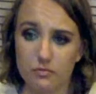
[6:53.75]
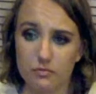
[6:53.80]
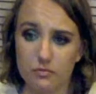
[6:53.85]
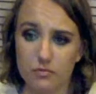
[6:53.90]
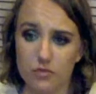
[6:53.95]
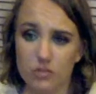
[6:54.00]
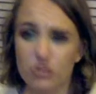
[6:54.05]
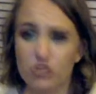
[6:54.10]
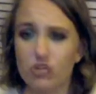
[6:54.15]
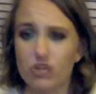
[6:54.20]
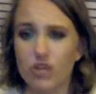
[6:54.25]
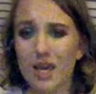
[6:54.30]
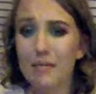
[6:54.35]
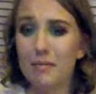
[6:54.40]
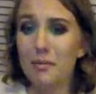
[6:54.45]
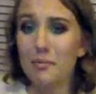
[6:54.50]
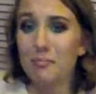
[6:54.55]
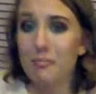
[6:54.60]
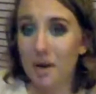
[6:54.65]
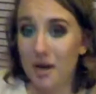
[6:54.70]
So just keep
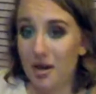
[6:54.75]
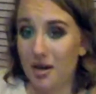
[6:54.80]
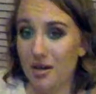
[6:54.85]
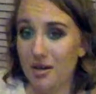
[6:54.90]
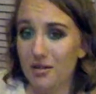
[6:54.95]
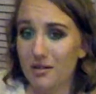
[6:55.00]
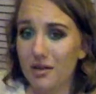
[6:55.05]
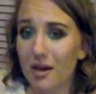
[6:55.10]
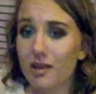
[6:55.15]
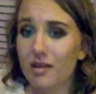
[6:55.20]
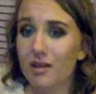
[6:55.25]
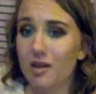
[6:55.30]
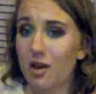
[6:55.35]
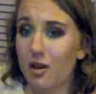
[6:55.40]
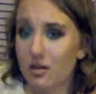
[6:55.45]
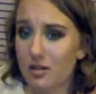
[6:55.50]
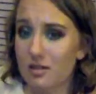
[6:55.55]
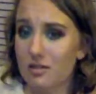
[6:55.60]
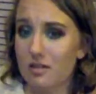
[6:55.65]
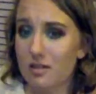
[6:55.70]
in mind that the
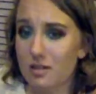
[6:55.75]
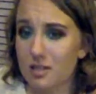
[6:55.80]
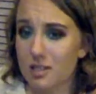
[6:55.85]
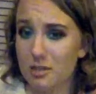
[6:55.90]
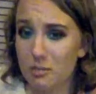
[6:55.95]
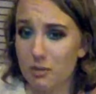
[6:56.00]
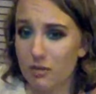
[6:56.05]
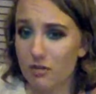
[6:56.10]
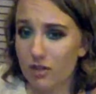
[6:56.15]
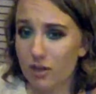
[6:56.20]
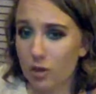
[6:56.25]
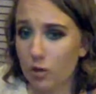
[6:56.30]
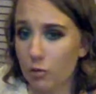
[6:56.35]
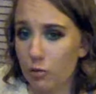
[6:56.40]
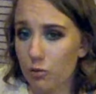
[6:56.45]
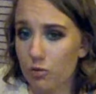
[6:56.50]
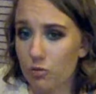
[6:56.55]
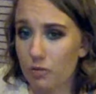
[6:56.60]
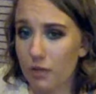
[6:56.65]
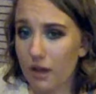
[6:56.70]
Anastasia Beverly
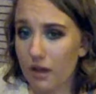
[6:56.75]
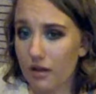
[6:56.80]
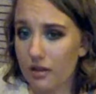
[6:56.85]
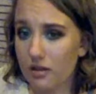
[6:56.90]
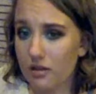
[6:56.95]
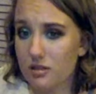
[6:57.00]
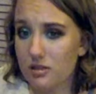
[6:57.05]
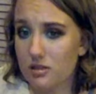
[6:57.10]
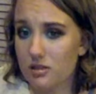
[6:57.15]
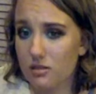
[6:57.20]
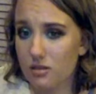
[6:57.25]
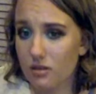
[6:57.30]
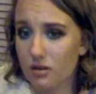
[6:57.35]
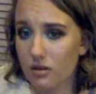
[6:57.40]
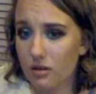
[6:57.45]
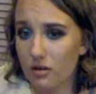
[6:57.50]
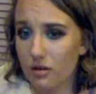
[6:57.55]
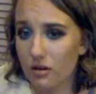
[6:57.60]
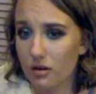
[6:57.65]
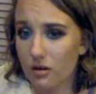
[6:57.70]
Hills palettes
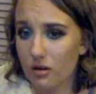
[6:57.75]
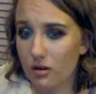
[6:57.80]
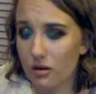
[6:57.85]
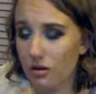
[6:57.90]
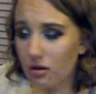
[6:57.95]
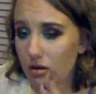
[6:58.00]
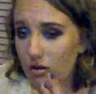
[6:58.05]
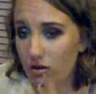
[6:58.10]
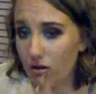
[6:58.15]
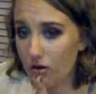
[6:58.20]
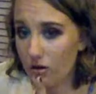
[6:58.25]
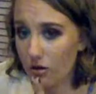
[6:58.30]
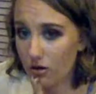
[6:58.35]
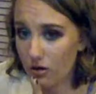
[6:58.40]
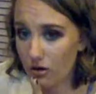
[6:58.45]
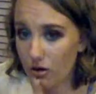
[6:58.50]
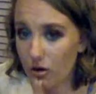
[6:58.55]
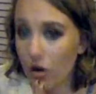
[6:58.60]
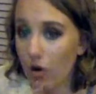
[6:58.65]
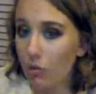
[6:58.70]

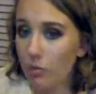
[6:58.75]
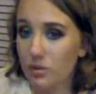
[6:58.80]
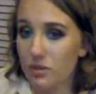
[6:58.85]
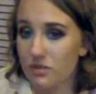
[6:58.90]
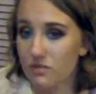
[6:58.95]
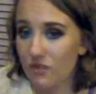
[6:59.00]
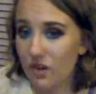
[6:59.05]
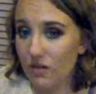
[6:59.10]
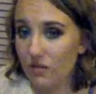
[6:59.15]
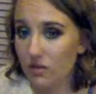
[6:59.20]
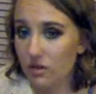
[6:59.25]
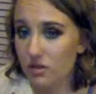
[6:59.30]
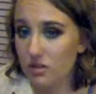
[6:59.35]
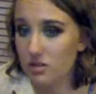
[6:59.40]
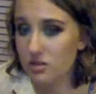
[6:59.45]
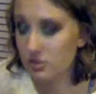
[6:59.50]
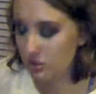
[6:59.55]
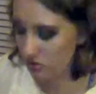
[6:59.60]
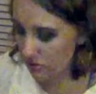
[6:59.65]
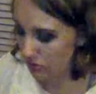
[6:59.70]
are always
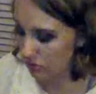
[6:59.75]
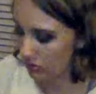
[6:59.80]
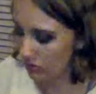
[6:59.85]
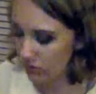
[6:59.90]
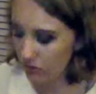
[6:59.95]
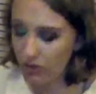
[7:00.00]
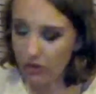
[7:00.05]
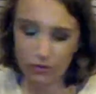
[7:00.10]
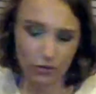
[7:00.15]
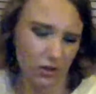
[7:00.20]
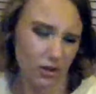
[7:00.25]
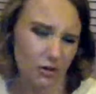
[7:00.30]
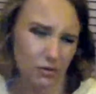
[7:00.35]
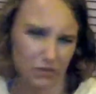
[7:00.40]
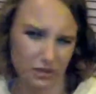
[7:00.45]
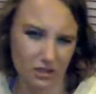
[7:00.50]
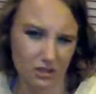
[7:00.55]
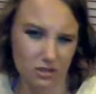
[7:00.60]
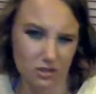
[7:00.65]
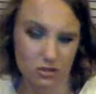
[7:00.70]
favorites, along
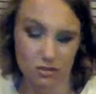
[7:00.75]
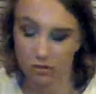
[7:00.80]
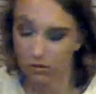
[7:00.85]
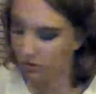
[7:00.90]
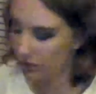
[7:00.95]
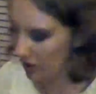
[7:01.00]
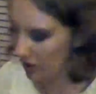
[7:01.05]
with these two,